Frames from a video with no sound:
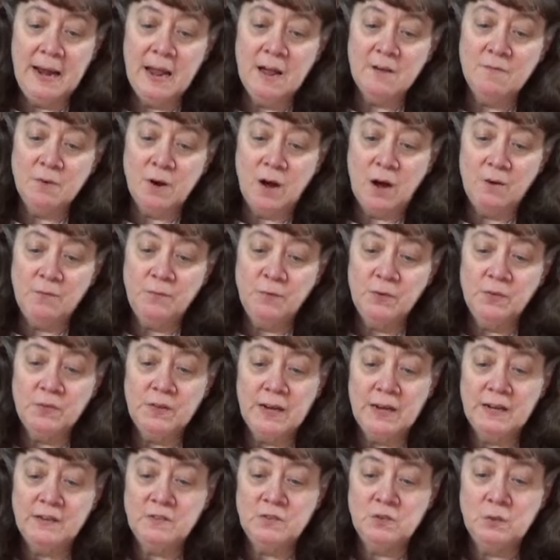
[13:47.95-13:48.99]
have offered
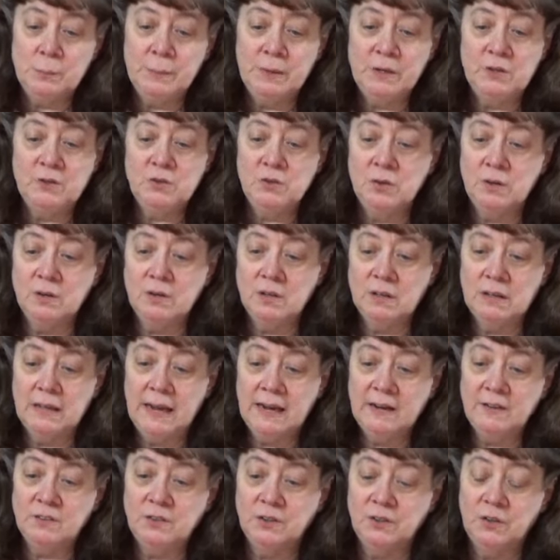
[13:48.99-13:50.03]
the instrument to a
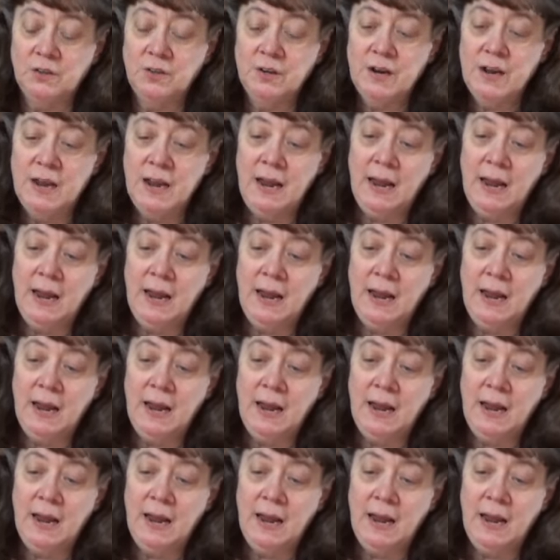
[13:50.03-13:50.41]
collector,